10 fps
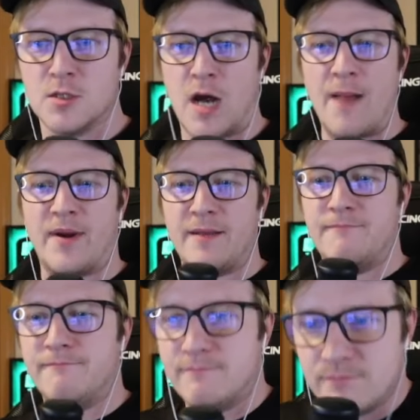Hi, buddy.
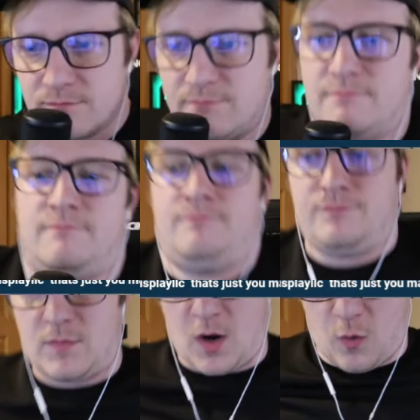
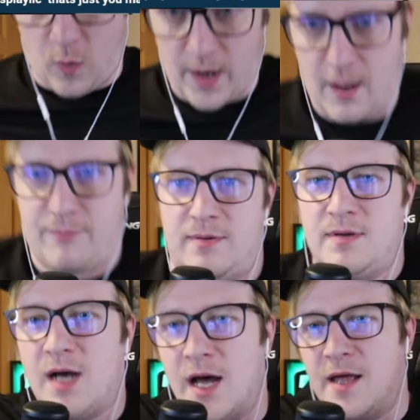Yep. What up?
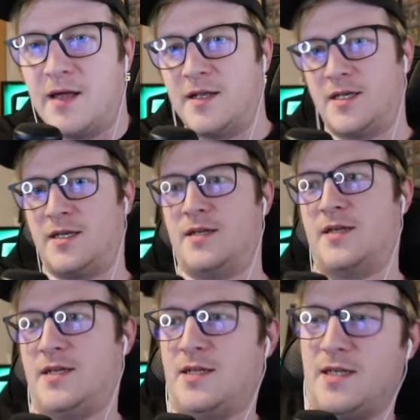Uh,
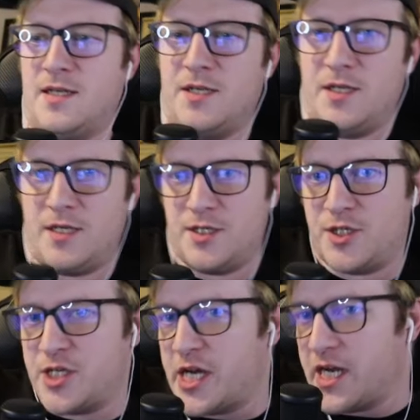
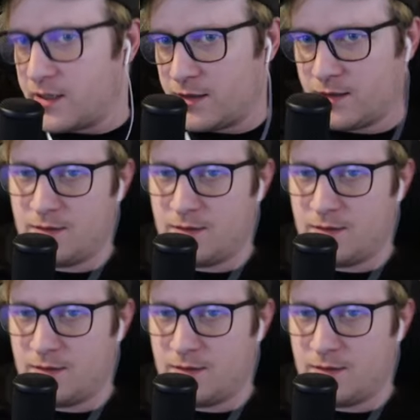Sheen,